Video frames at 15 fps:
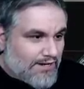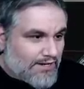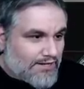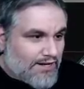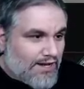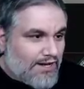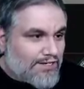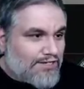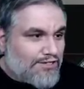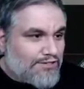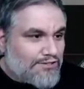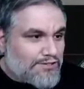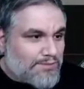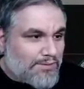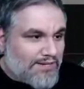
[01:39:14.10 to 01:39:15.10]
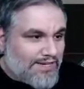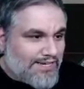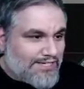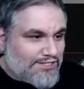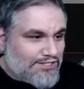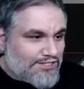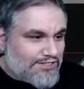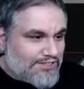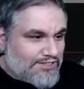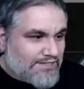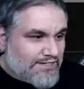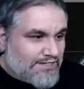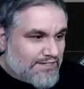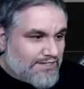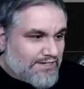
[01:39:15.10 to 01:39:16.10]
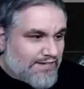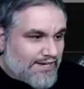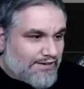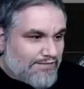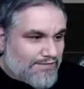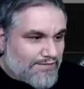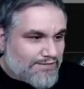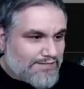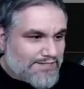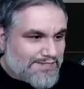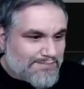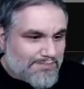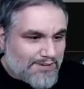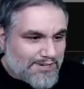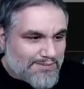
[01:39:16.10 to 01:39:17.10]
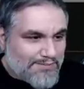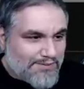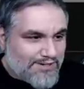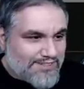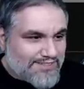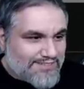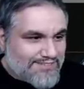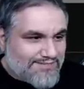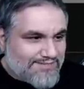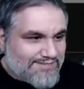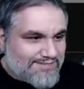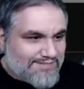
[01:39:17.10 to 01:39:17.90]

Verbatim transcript: A Conqueror's Pledge and 15 play points.